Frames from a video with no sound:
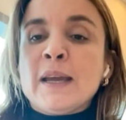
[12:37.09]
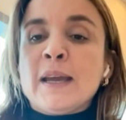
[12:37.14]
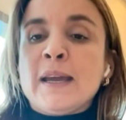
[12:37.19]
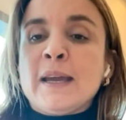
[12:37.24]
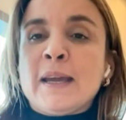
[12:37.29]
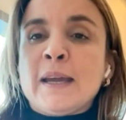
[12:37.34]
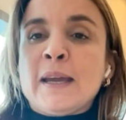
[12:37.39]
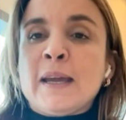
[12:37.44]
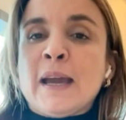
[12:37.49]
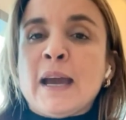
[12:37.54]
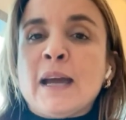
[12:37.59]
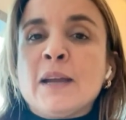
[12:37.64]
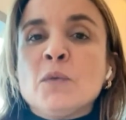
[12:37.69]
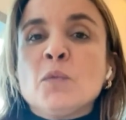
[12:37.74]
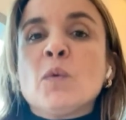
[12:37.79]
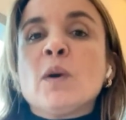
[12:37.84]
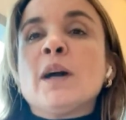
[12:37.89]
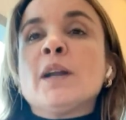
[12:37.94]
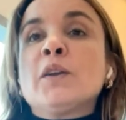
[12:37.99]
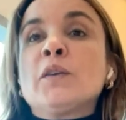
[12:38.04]

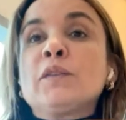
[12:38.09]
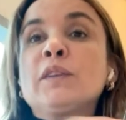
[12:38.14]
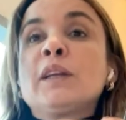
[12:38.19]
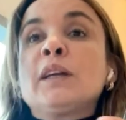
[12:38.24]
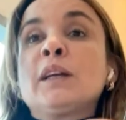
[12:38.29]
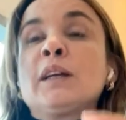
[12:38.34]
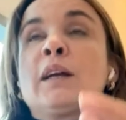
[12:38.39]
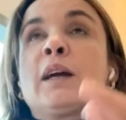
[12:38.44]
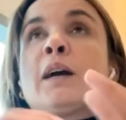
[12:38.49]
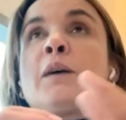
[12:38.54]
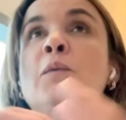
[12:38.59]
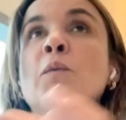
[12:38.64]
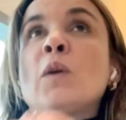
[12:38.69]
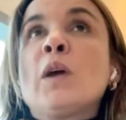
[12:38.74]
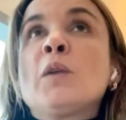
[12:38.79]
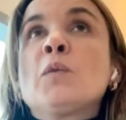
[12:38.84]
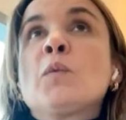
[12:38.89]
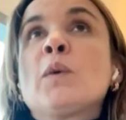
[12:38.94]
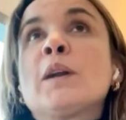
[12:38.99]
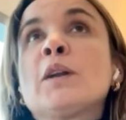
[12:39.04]
And one of
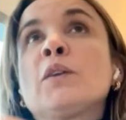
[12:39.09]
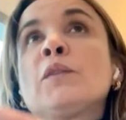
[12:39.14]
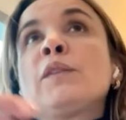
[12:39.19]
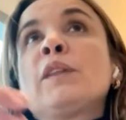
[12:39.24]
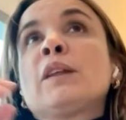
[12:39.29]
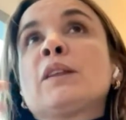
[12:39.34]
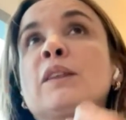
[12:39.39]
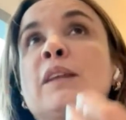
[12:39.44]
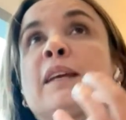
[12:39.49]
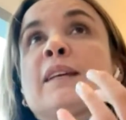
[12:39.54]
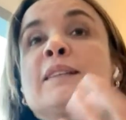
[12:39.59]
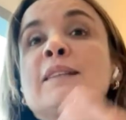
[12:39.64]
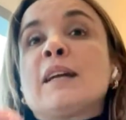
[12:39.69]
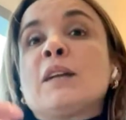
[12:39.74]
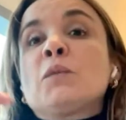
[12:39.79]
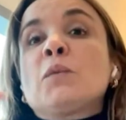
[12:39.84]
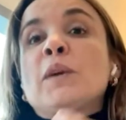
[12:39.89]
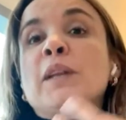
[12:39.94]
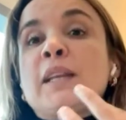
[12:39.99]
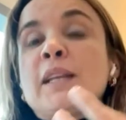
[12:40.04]
the things
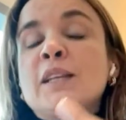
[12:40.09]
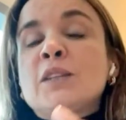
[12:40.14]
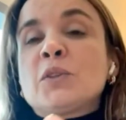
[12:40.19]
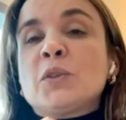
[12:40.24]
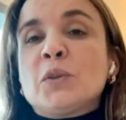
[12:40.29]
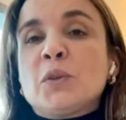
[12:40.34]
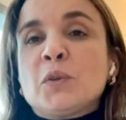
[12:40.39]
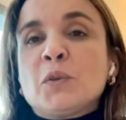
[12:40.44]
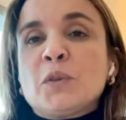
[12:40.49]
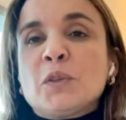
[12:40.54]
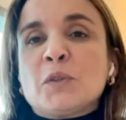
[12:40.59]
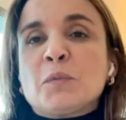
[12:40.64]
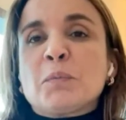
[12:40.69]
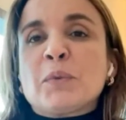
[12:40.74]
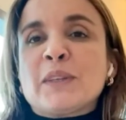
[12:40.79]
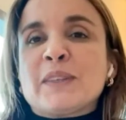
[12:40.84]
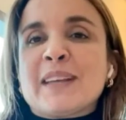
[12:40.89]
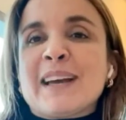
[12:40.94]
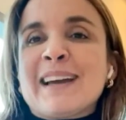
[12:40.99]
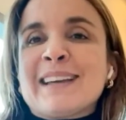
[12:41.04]
that we need to do is
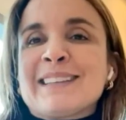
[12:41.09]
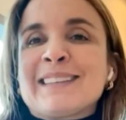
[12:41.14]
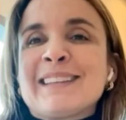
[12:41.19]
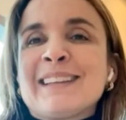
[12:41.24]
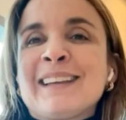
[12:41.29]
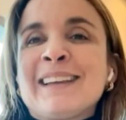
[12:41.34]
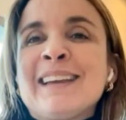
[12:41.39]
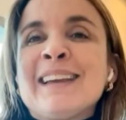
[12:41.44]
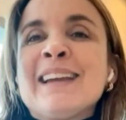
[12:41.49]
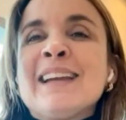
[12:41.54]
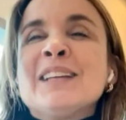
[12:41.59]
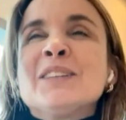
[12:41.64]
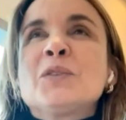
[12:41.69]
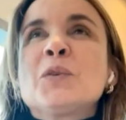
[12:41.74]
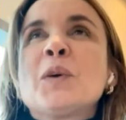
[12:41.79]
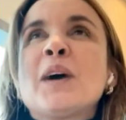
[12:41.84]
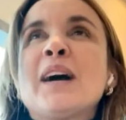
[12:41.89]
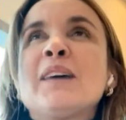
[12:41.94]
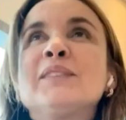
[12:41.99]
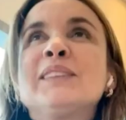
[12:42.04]
precisely
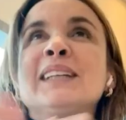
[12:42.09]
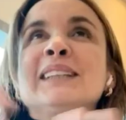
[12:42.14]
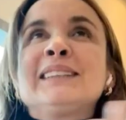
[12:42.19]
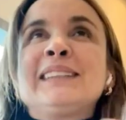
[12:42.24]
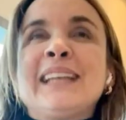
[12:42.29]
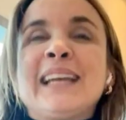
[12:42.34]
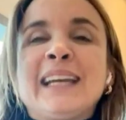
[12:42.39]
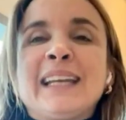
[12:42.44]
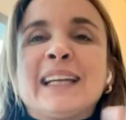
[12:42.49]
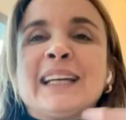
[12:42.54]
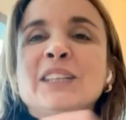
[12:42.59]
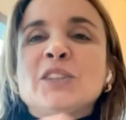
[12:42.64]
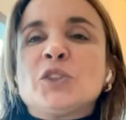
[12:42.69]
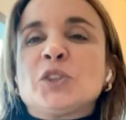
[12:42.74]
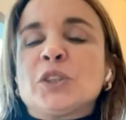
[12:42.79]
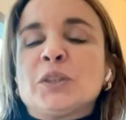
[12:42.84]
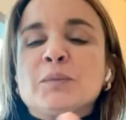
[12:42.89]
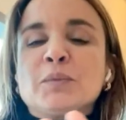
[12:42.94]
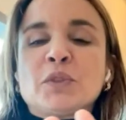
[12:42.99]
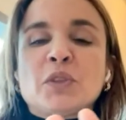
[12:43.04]
to have that data in
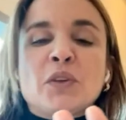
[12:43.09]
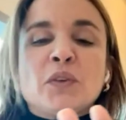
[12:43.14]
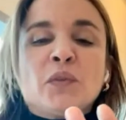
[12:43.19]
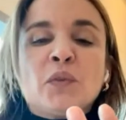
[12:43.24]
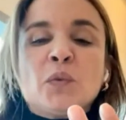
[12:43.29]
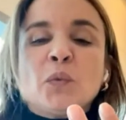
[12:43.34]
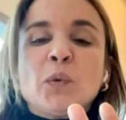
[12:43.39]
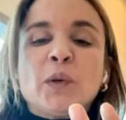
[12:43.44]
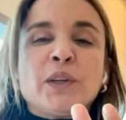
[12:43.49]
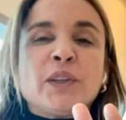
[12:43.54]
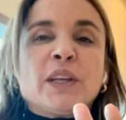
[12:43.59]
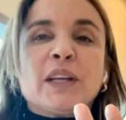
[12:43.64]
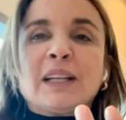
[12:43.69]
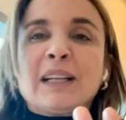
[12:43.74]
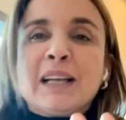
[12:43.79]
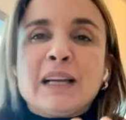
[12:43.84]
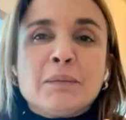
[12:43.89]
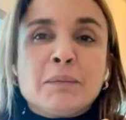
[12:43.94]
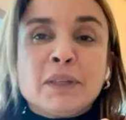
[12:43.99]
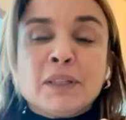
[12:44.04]
terms of where the
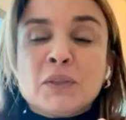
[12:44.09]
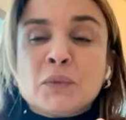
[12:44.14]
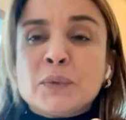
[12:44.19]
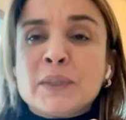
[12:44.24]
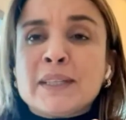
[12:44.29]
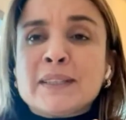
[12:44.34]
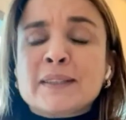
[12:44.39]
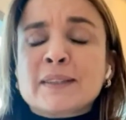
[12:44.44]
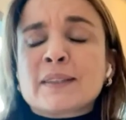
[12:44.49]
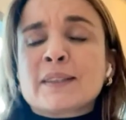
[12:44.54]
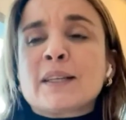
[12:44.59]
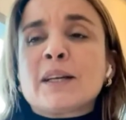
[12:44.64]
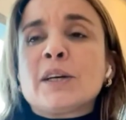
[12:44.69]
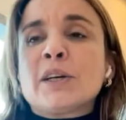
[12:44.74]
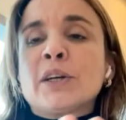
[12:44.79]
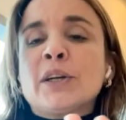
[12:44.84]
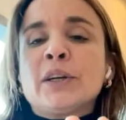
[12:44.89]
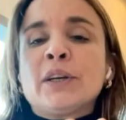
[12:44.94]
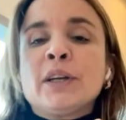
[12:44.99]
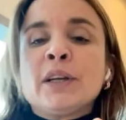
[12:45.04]
climate risks
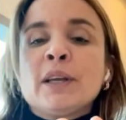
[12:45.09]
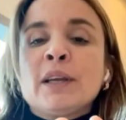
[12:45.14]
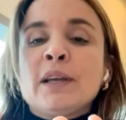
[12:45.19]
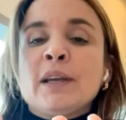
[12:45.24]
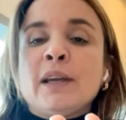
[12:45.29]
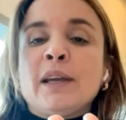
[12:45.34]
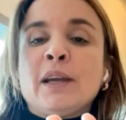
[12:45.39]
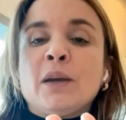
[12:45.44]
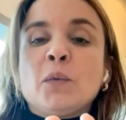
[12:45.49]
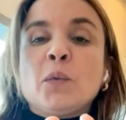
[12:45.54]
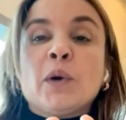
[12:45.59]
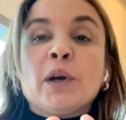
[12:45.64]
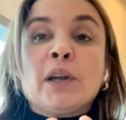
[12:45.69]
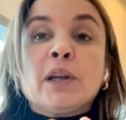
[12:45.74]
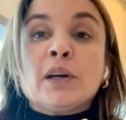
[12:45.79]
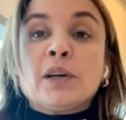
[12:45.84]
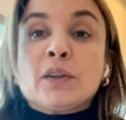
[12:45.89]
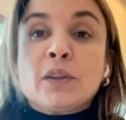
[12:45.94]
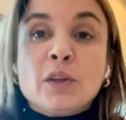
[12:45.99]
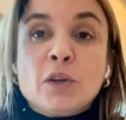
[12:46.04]
are,
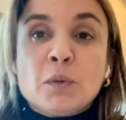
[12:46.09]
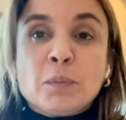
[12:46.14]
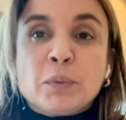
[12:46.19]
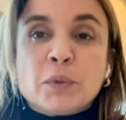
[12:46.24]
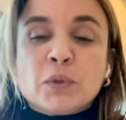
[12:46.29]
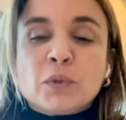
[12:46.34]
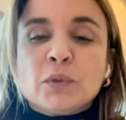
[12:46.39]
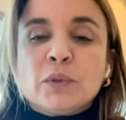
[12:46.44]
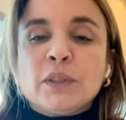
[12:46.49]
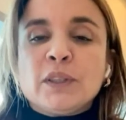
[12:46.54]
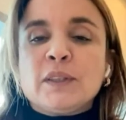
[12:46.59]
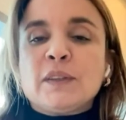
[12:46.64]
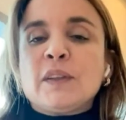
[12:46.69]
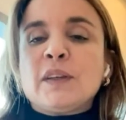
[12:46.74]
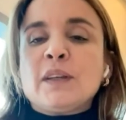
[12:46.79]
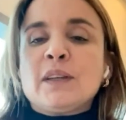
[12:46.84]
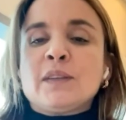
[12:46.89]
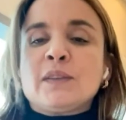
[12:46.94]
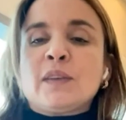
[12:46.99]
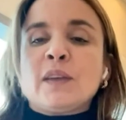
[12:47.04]
where are the
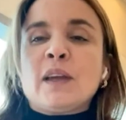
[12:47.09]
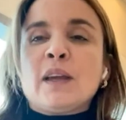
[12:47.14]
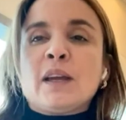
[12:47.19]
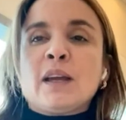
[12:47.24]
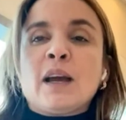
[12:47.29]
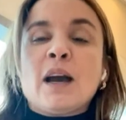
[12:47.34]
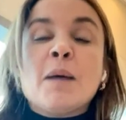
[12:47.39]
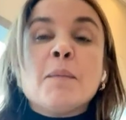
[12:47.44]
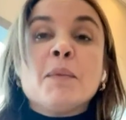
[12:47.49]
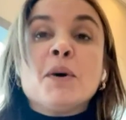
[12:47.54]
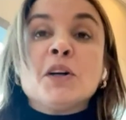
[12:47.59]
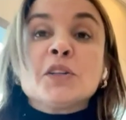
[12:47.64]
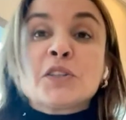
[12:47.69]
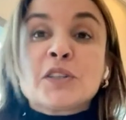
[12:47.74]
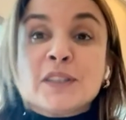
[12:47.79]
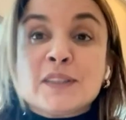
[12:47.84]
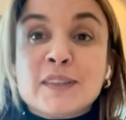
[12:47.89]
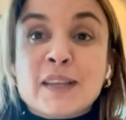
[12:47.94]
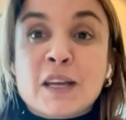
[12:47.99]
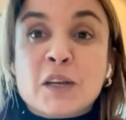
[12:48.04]
opportunities, how
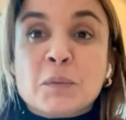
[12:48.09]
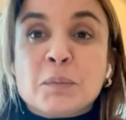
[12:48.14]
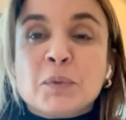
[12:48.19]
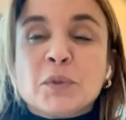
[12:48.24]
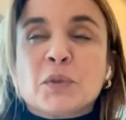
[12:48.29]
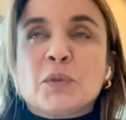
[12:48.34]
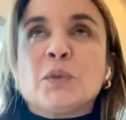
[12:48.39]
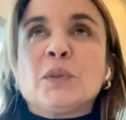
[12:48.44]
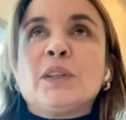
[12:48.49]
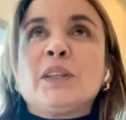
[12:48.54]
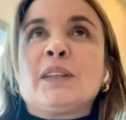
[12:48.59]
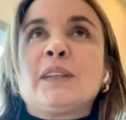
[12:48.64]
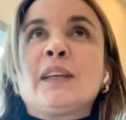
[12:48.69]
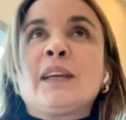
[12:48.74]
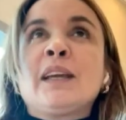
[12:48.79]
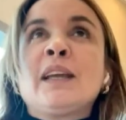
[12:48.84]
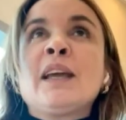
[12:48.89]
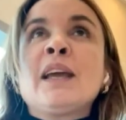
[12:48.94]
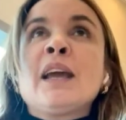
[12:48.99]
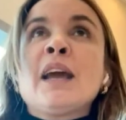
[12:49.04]
much is that
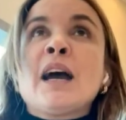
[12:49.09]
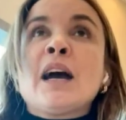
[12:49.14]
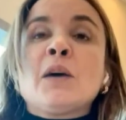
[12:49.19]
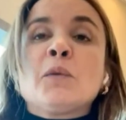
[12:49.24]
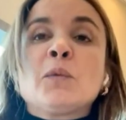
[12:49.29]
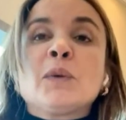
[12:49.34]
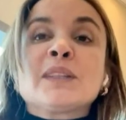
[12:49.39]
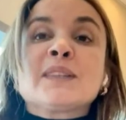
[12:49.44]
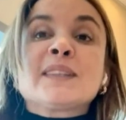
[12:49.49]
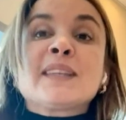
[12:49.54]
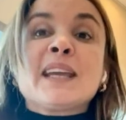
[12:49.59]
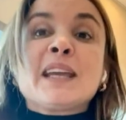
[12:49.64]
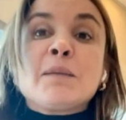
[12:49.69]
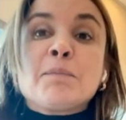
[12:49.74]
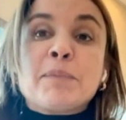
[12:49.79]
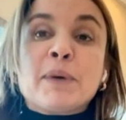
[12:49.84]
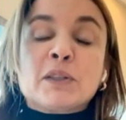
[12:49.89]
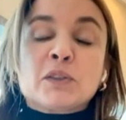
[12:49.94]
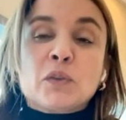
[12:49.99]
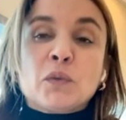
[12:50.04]
opportunity, and what's the
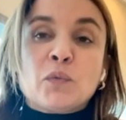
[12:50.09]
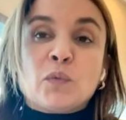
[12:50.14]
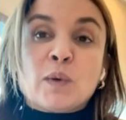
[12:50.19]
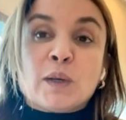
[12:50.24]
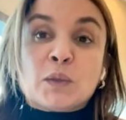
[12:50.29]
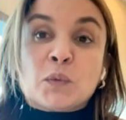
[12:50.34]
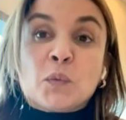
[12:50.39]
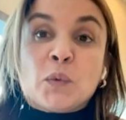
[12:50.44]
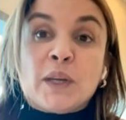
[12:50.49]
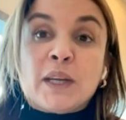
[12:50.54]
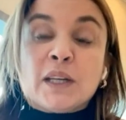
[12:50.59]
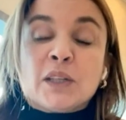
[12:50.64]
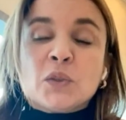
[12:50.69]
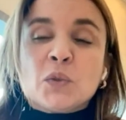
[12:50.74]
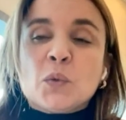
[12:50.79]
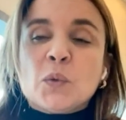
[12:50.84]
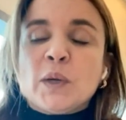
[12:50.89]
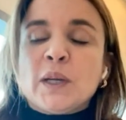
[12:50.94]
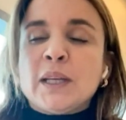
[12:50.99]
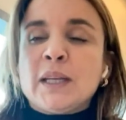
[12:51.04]
impact of what we are
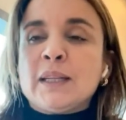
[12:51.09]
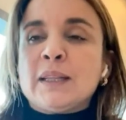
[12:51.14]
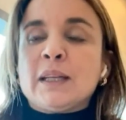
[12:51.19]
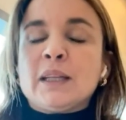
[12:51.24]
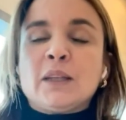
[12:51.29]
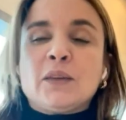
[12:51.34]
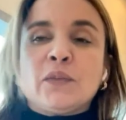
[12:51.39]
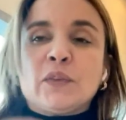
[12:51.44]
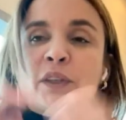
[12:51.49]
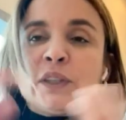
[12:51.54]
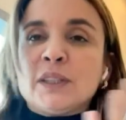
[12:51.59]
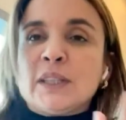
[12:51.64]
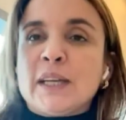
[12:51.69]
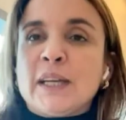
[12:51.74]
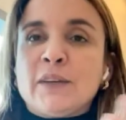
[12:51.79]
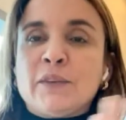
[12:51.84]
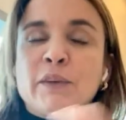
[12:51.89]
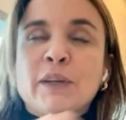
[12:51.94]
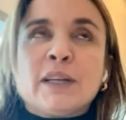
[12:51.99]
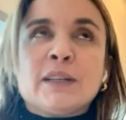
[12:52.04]
doing in the different
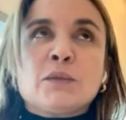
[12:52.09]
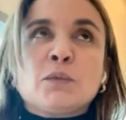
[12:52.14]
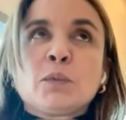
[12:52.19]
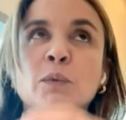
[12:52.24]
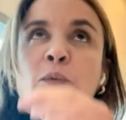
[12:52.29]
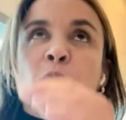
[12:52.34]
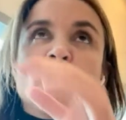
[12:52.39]
areas.